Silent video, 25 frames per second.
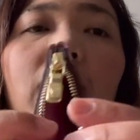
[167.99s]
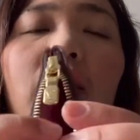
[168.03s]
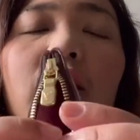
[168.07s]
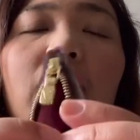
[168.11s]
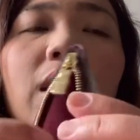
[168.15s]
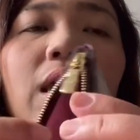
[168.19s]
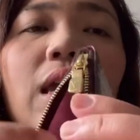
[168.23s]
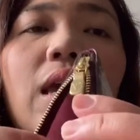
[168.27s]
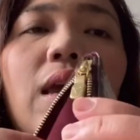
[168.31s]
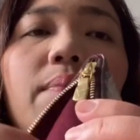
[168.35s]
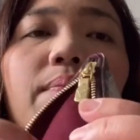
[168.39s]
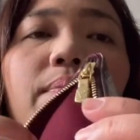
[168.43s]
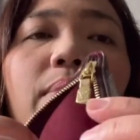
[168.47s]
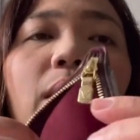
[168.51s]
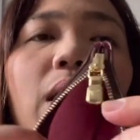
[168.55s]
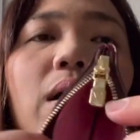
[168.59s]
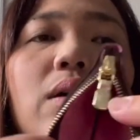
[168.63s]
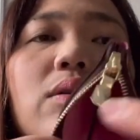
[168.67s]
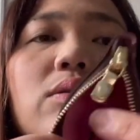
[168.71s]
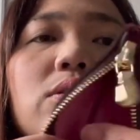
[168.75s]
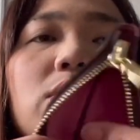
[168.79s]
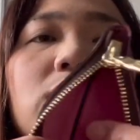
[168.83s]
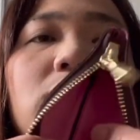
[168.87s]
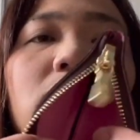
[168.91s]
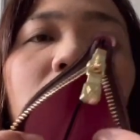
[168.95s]
key
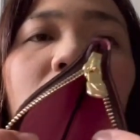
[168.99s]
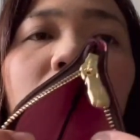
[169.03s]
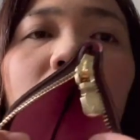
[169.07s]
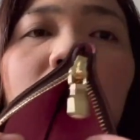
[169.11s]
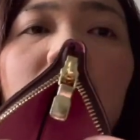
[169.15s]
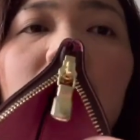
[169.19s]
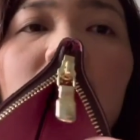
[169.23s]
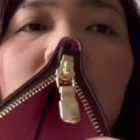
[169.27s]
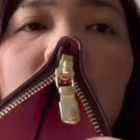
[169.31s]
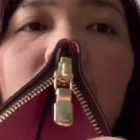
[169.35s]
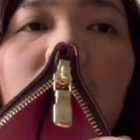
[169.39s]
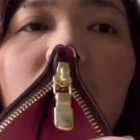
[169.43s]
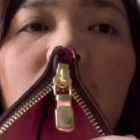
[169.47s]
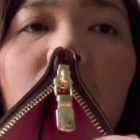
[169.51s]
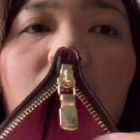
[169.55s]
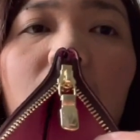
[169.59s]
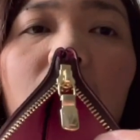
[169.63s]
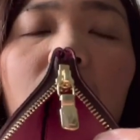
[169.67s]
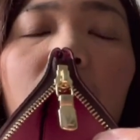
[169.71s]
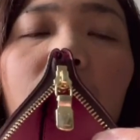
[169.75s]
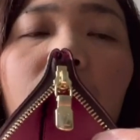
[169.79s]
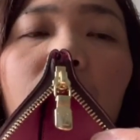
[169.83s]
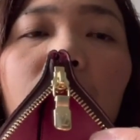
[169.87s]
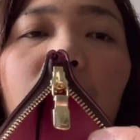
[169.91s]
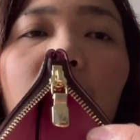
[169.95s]
pouch is
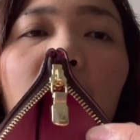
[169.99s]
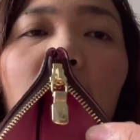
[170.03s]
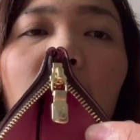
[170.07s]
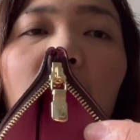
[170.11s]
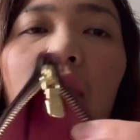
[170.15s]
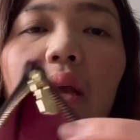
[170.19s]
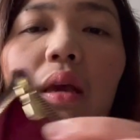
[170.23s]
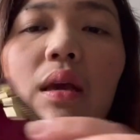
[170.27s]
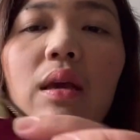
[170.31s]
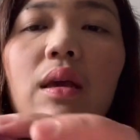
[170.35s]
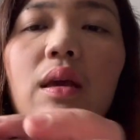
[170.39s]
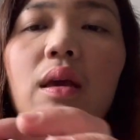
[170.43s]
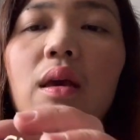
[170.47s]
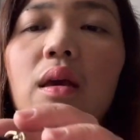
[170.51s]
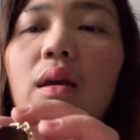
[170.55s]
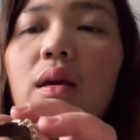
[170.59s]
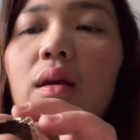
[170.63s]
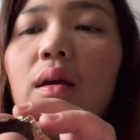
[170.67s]
pink.